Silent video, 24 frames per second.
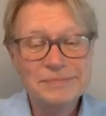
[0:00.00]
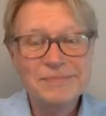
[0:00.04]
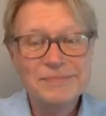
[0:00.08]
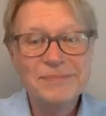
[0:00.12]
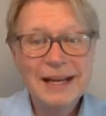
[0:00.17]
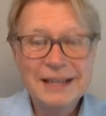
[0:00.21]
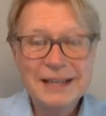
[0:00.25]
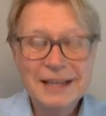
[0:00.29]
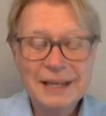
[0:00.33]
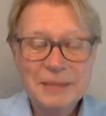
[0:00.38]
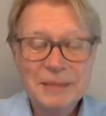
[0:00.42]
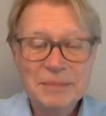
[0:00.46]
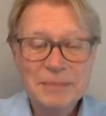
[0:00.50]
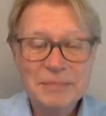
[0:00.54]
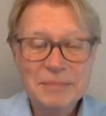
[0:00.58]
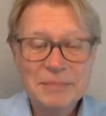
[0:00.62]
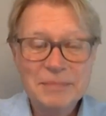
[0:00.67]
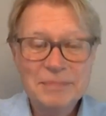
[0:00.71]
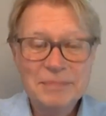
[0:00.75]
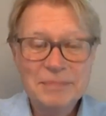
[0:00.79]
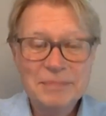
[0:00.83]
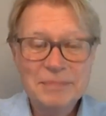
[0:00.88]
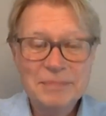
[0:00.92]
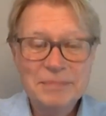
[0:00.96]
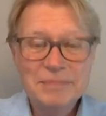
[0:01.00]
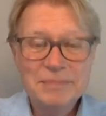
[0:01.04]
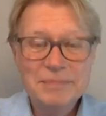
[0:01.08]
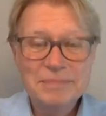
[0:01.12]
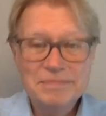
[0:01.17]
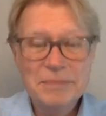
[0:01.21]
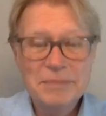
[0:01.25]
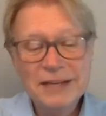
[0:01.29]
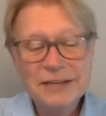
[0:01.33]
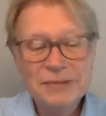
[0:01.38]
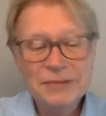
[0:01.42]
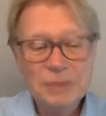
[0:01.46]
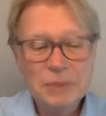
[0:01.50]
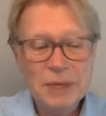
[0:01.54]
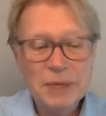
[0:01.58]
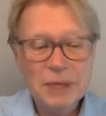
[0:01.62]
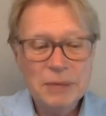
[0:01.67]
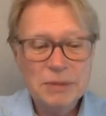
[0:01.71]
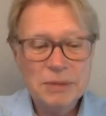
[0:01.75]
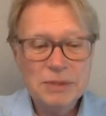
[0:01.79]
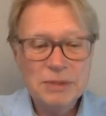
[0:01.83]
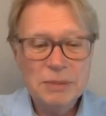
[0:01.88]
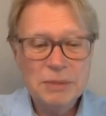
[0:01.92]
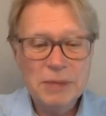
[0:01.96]
Yeah. My dad left when I
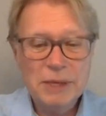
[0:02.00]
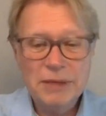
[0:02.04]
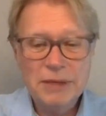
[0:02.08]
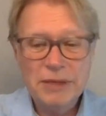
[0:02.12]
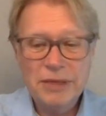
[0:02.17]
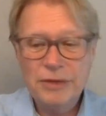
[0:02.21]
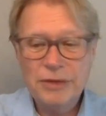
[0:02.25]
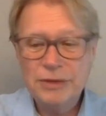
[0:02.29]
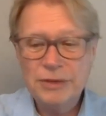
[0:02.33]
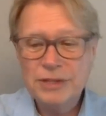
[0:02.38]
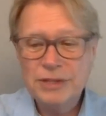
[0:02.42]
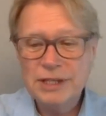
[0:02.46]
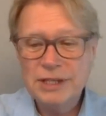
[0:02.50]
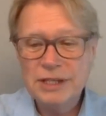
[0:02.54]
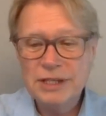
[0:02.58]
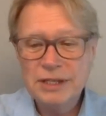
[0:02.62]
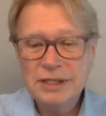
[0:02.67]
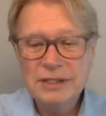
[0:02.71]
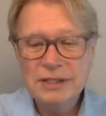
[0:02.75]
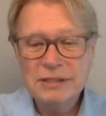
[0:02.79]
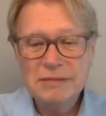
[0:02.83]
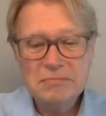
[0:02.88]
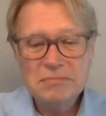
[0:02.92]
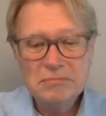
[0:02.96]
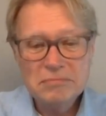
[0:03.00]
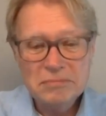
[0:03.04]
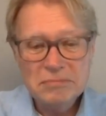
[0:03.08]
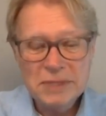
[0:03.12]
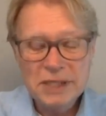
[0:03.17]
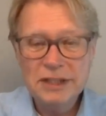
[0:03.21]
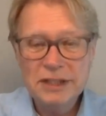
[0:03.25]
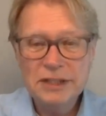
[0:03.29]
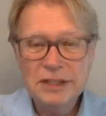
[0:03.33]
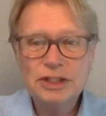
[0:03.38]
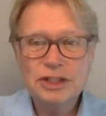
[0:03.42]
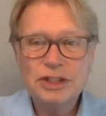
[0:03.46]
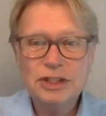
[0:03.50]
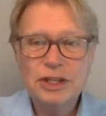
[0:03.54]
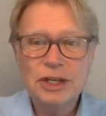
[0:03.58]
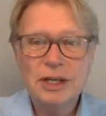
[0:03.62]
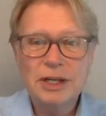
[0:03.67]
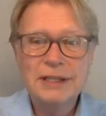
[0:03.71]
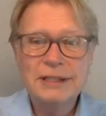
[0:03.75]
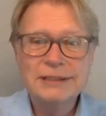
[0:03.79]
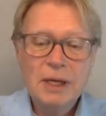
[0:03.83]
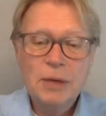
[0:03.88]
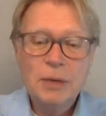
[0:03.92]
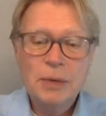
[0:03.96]
was about 13-ish,
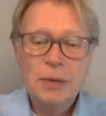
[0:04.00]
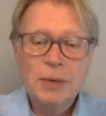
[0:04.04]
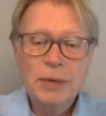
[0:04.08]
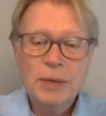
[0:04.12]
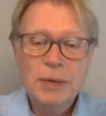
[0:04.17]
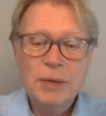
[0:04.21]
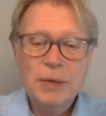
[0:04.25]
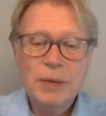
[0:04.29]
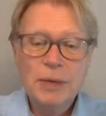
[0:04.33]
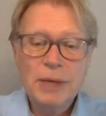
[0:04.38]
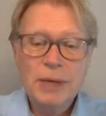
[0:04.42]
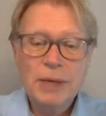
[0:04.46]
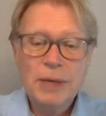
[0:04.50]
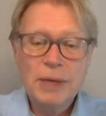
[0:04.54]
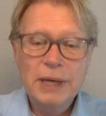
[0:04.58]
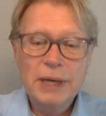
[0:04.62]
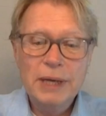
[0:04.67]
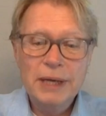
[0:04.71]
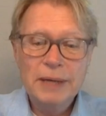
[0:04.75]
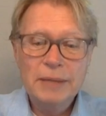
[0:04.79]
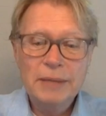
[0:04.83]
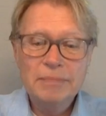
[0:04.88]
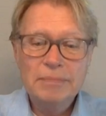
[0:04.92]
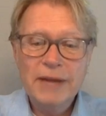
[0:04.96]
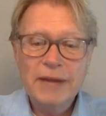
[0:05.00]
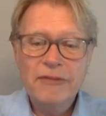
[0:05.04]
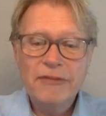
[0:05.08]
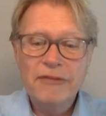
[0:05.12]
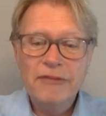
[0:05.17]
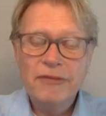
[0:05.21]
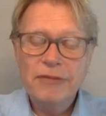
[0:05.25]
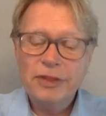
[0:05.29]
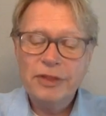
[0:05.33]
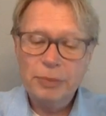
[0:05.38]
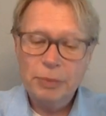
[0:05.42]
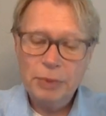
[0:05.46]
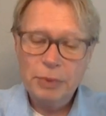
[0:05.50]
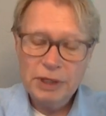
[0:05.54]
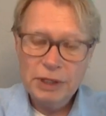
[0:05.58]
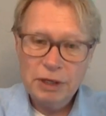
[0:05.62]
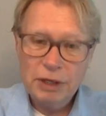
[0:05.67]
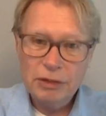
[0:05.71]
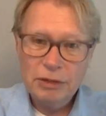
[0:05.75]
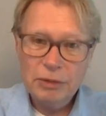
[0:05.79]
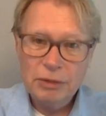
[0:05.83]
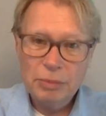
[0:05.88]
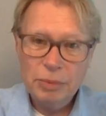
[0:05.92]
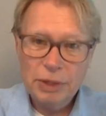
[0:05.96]
and I have three
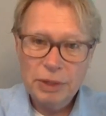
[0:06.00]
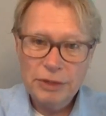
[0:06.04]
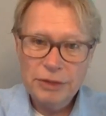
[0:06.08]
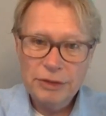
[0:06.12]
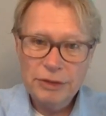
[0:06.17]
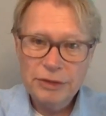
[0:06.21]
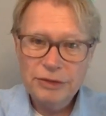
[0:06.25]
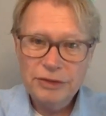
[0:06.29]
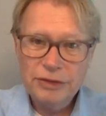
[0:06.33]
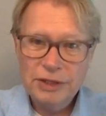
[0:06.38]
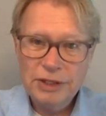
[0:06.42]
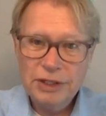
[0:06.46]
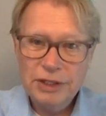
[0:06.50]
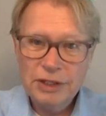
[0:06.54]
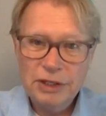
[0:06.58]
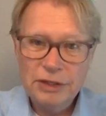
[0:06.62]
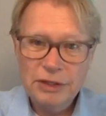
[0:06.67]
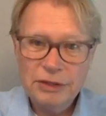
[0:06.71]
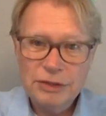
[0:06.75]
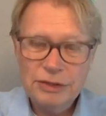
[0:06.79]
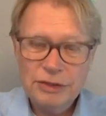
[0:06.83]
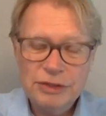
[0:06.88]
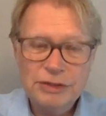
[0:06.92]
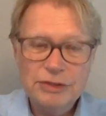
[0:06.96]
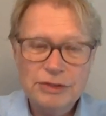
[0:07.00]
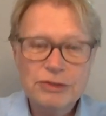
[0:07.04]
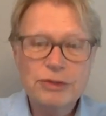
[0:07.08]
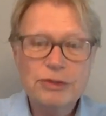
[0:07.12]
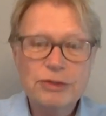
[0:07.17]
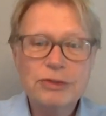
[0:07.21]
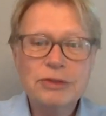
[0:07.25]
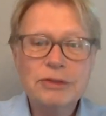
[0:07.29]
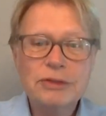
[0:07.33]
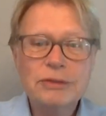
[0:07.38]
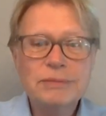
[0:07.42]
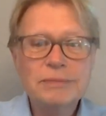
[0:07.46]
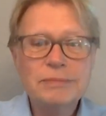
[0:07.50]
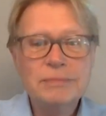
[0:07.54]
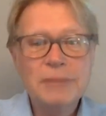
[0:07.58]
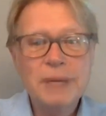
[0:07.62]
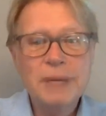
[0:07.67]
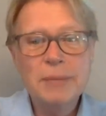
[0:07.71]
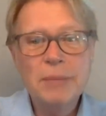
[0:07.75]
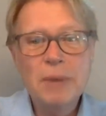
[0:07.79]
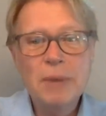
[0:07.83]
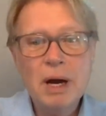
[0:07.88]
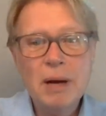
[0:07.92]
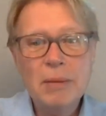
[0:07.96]
younger brothers and a younger sister. My
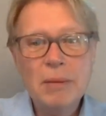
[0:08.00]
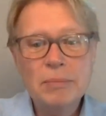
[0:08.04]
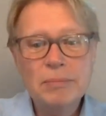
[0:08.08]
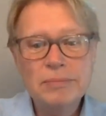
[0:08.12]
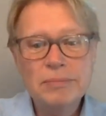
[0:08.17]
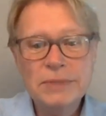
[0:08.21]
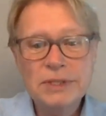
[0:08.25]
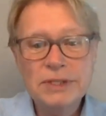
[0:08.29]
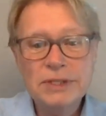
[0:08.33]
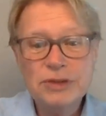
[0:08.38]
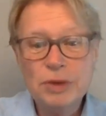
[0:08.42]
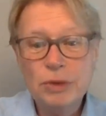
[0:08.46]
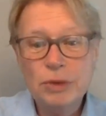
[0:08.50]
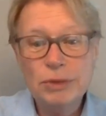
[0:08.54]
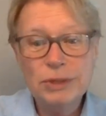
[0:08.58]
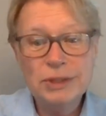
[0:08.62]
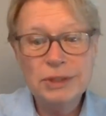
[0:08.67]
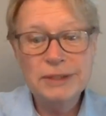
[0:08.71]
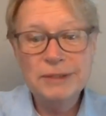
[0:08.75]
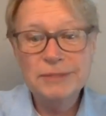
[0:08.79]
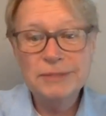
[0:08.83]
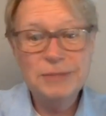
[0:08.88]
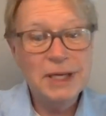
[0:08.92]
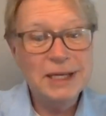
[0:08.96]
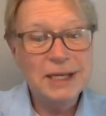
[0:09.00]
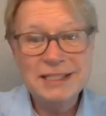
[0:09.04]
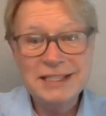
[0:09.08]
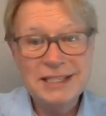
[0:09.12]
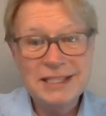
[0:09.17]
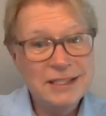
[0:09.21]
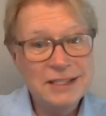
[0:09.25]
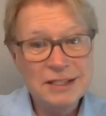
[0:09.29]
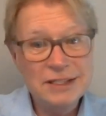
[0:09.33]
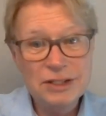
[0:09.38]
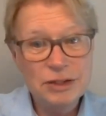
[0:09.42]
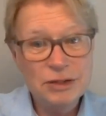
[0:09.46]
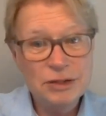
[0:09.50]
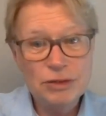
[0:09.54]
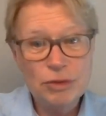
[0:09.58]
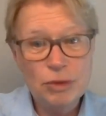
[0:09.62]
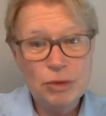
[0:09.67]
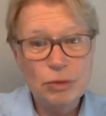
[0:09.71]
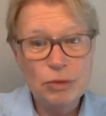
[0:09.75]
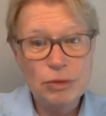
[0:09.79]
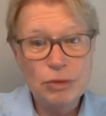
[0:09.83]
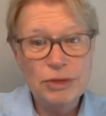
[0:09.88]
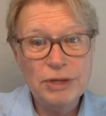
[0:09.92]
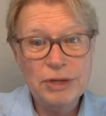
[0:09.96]
mom is only 19 years
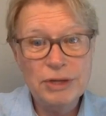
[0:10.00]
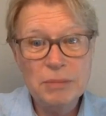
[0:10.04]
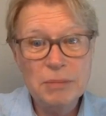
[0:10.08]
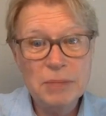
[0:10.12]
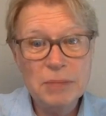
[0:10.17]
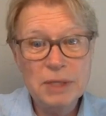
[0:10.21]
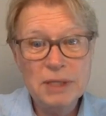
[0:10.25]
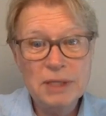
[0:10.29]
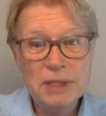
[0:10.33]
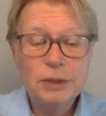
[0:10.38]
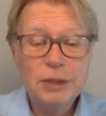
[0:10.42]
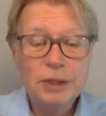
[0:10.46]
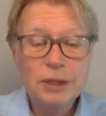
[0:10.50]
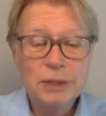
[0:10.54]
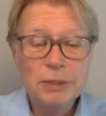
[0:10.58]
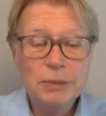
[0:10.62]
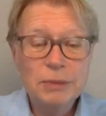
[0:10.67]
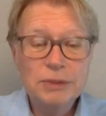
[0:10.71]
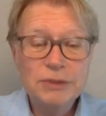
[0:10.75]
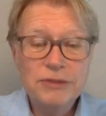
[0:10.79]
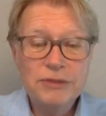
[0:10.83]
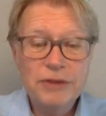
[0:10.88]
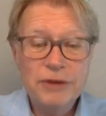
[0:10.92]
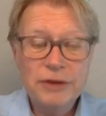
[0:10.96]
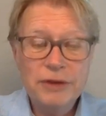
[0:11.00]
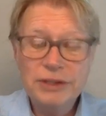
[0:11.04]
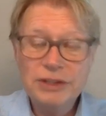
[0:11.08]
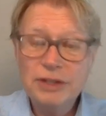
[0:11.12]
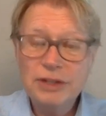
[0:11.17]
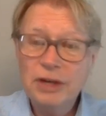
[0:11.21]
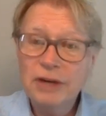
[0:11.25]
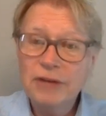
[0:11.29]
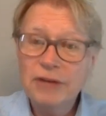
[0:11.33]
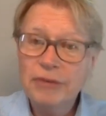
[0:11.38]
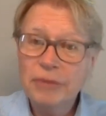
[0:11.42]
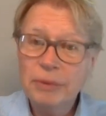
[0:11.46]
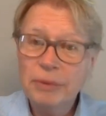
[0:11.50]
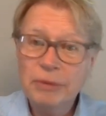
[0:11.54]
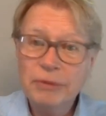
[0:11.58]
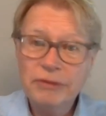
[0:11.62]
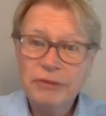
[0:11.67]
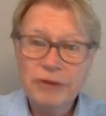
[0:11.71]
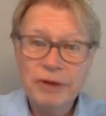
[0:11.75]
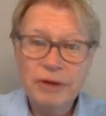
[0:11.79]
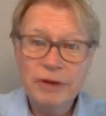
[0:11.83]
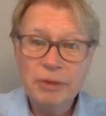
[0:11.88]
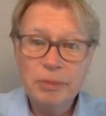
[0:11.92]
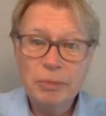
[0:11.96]
older than me. It was very tough. We were
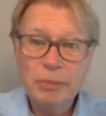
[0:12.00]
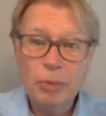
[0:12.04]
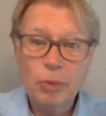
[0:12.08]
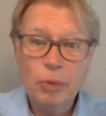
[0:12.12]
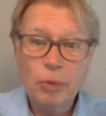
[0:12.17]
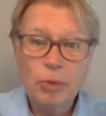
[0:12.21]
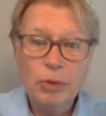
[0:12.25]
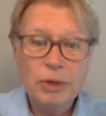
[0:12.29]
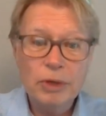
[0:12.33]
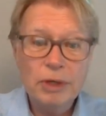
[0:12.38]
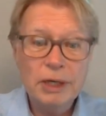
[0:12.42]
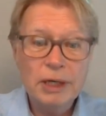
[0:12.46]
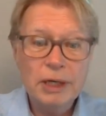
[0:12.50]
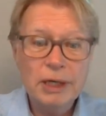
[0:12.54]
very poor.